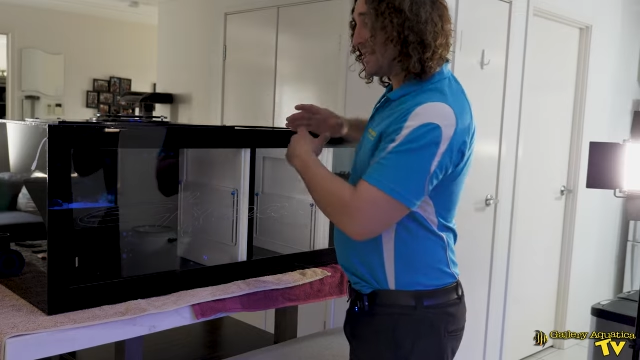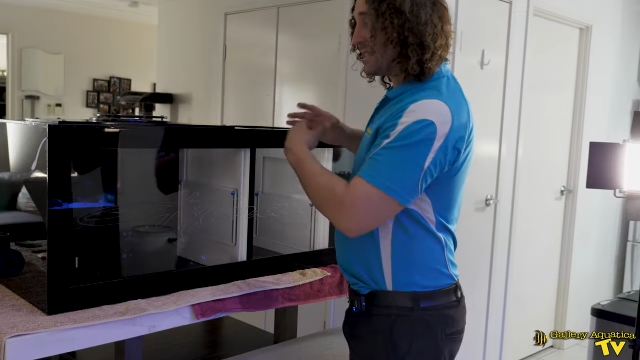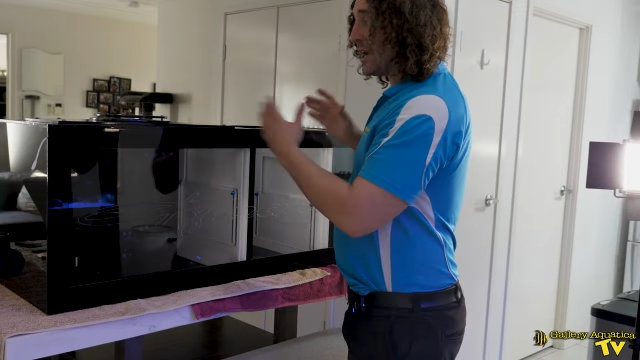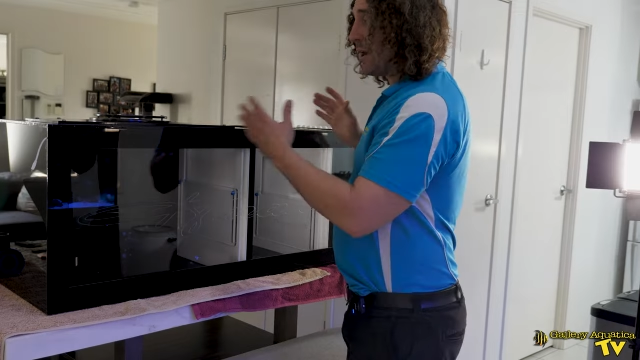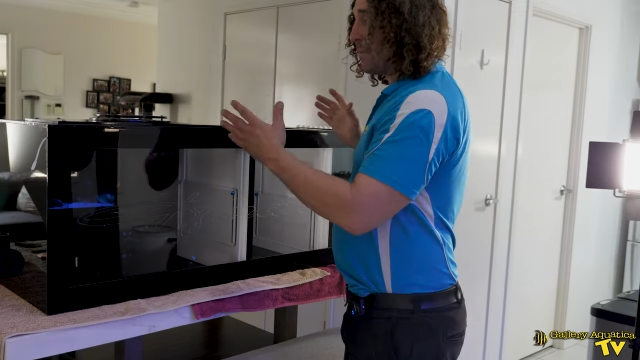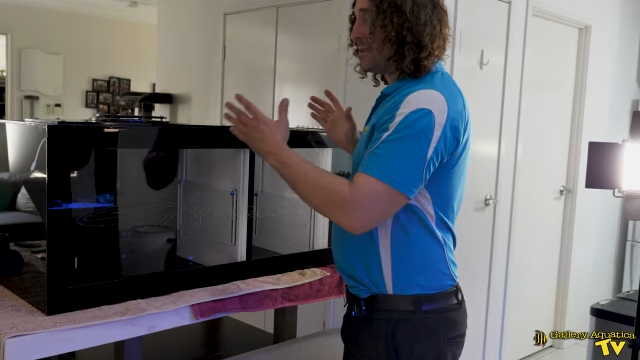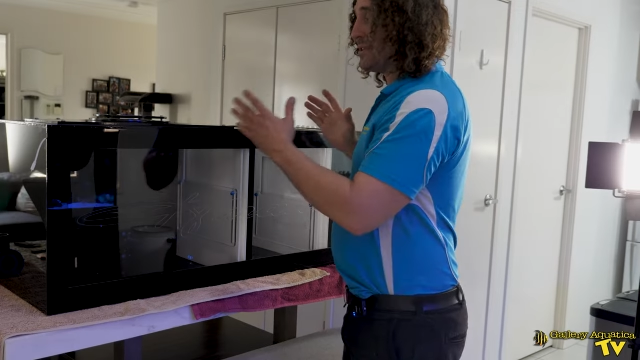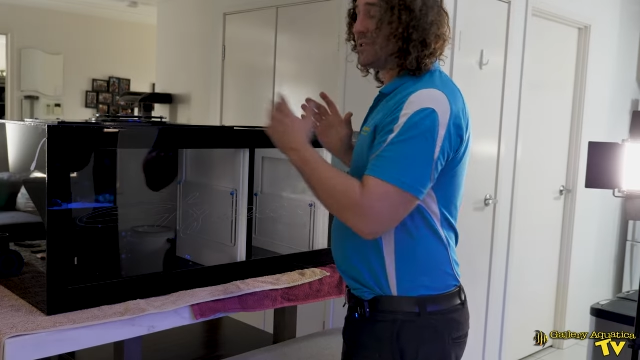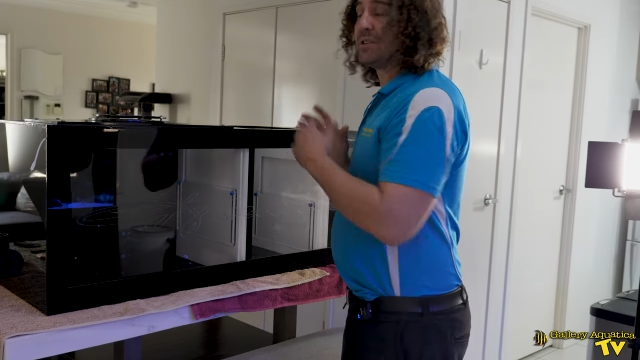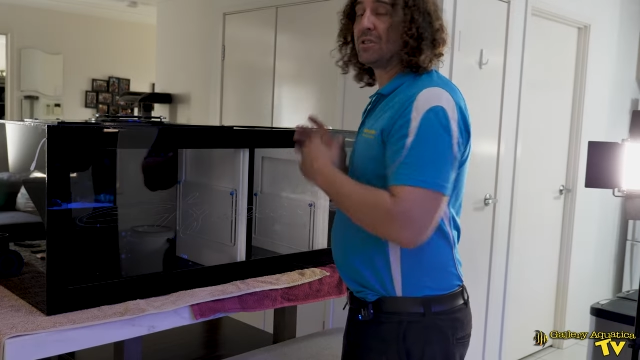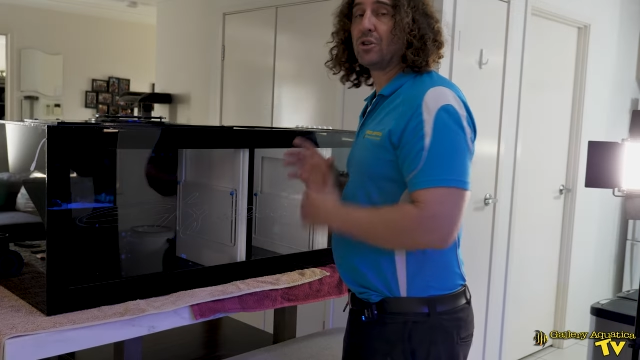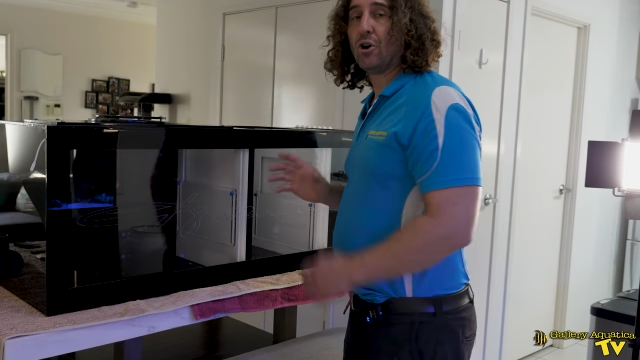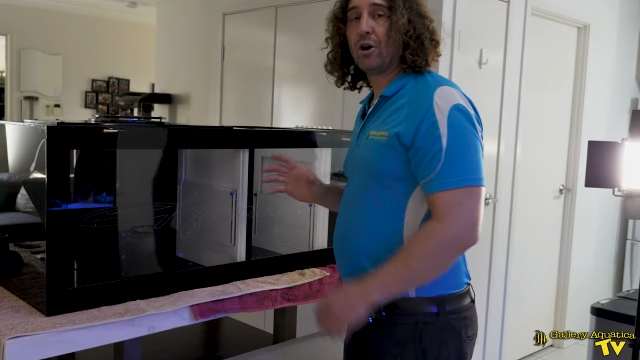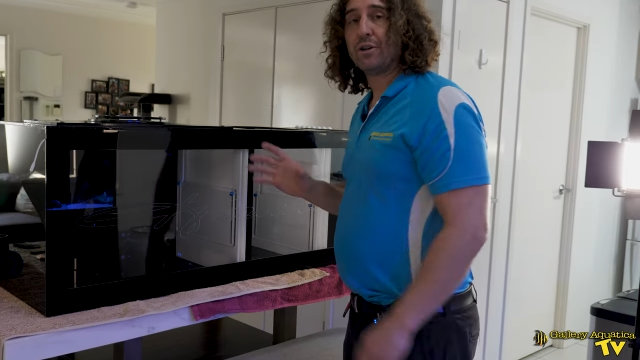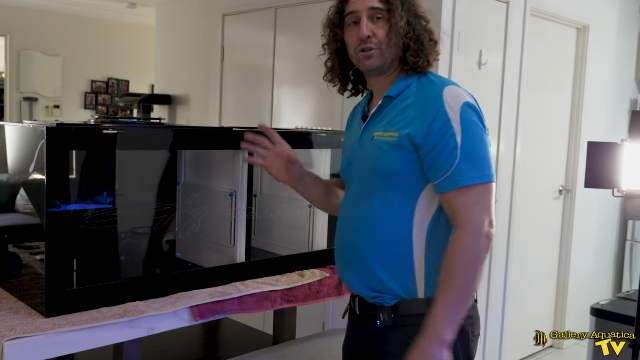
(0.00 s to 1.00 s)
sump is
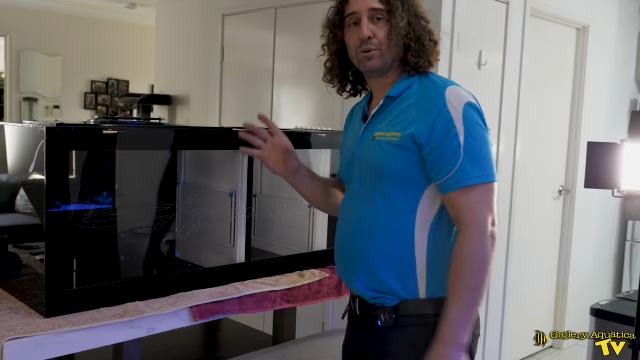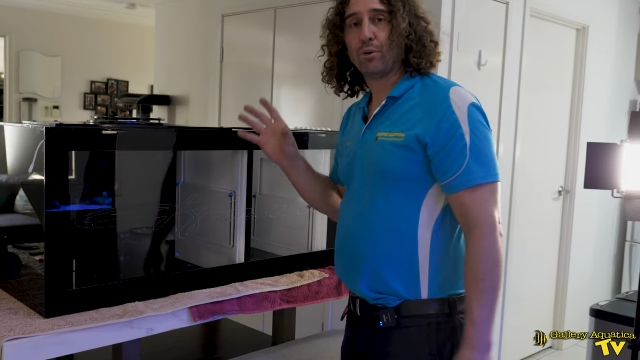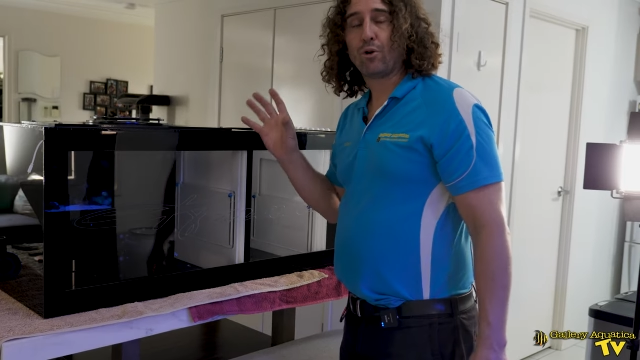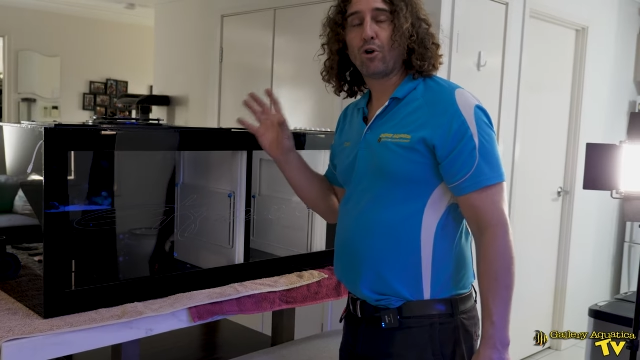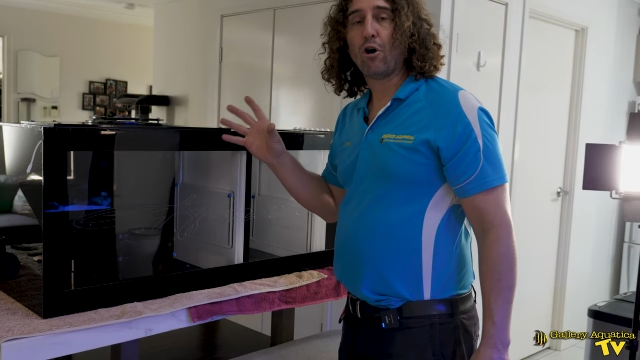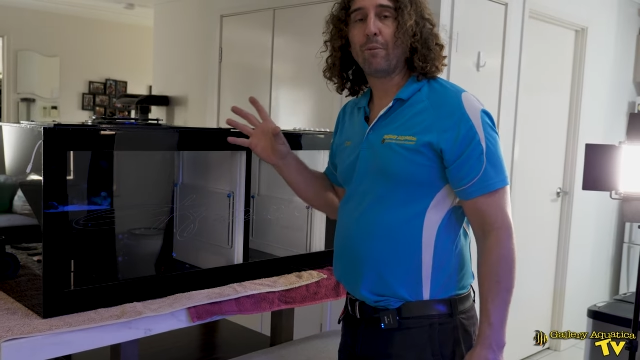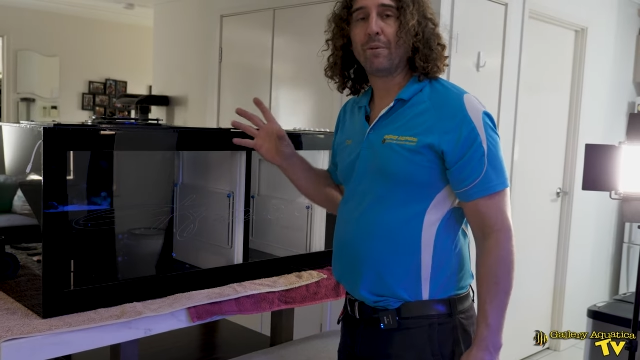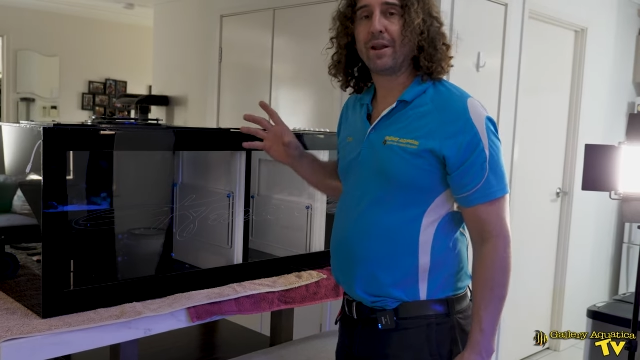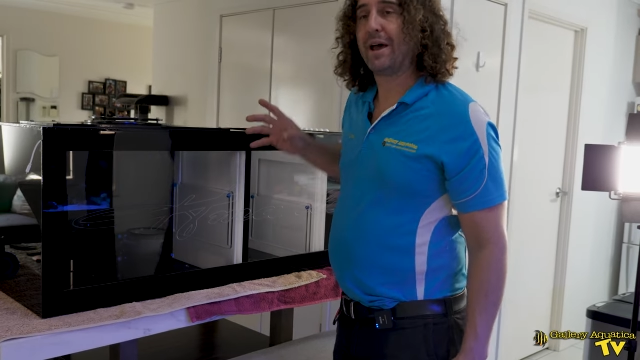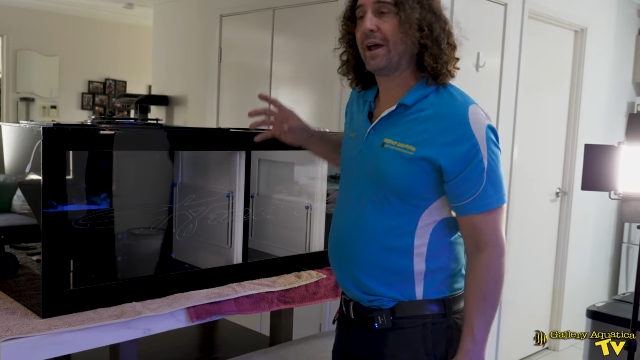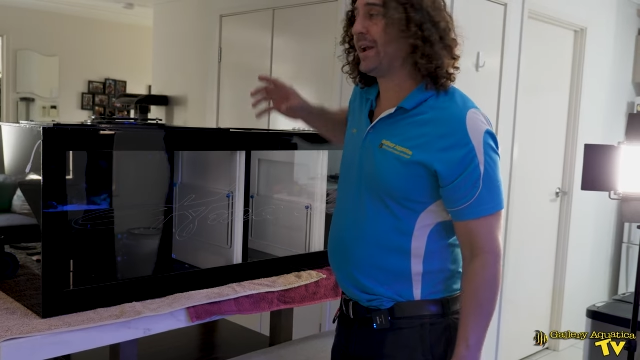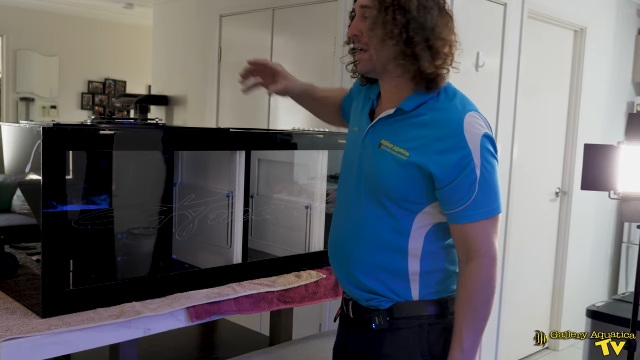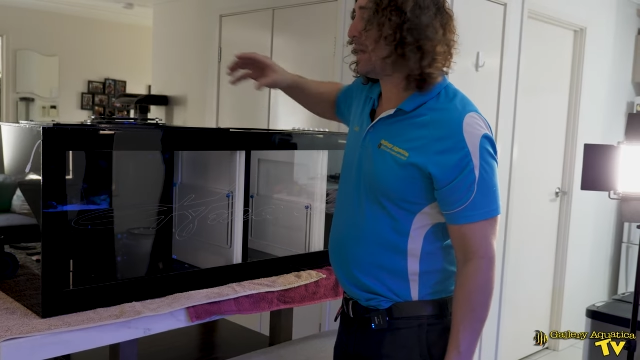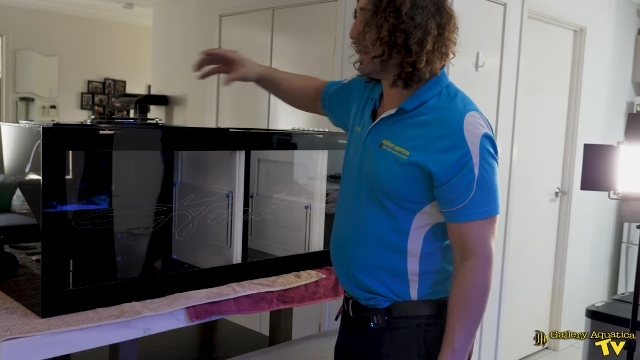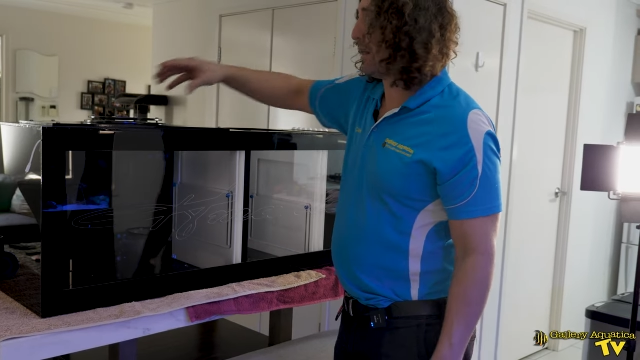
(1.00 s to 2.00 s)
designed to
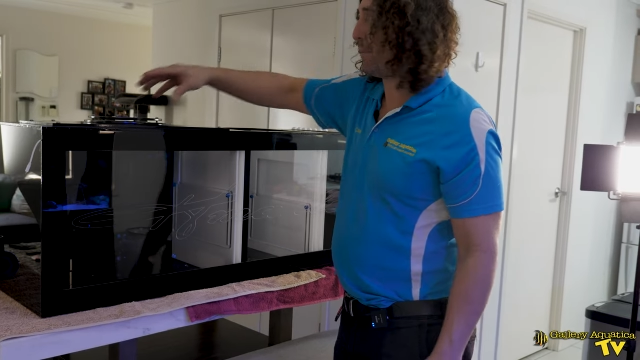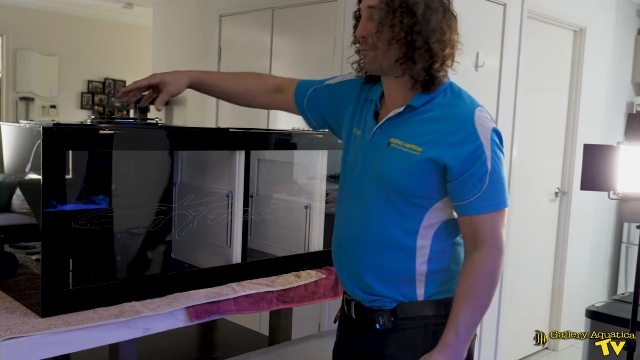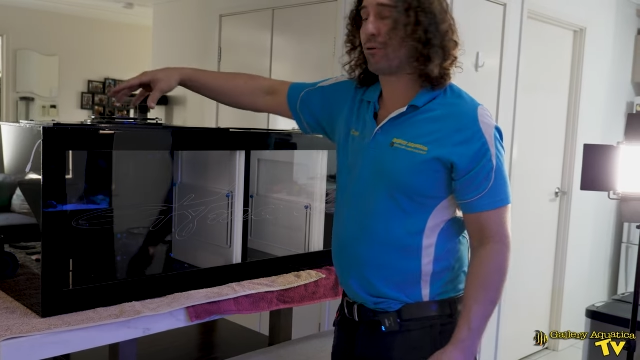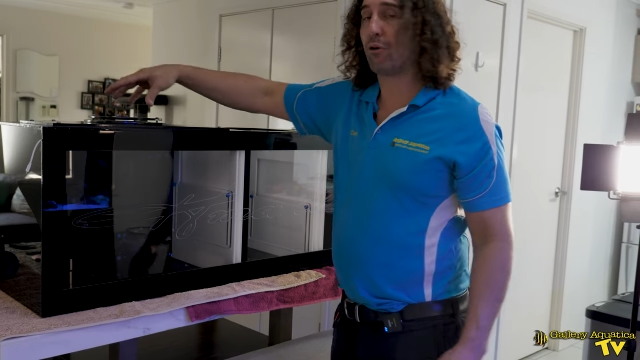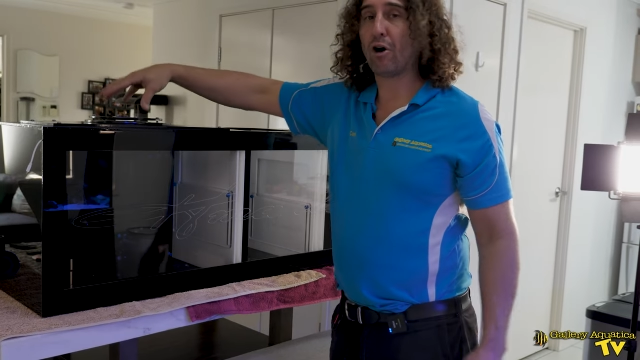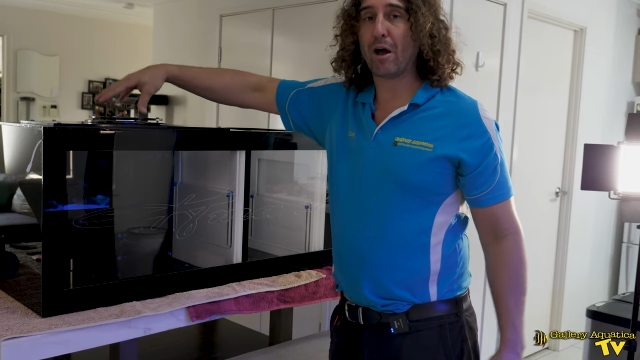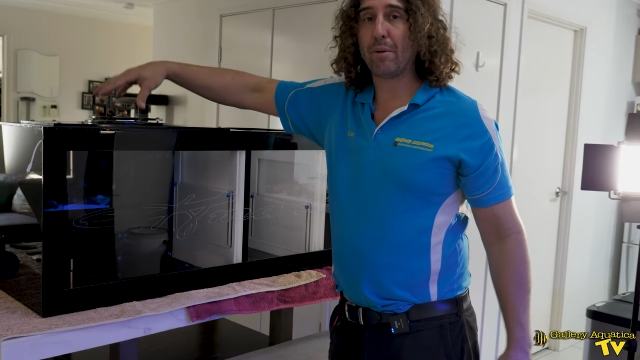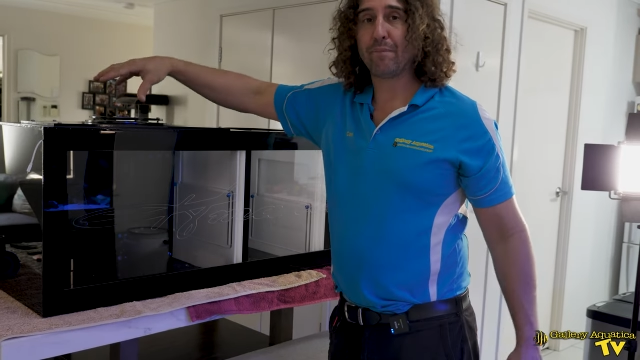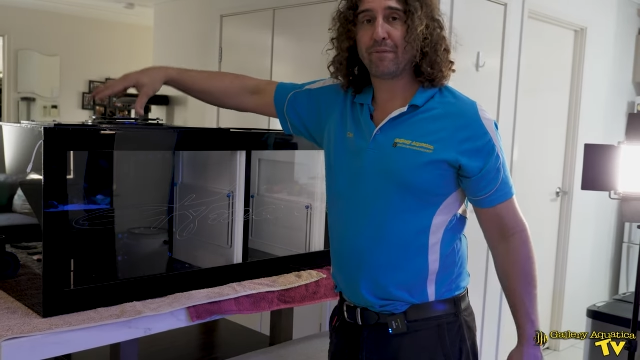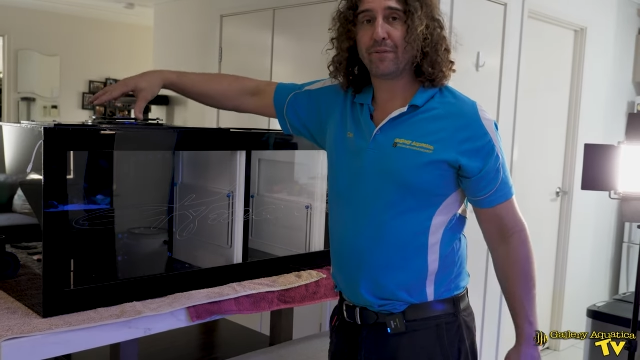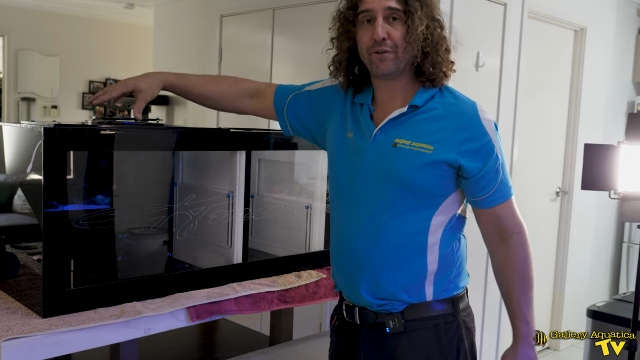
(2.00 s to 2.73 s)
accommodate a prime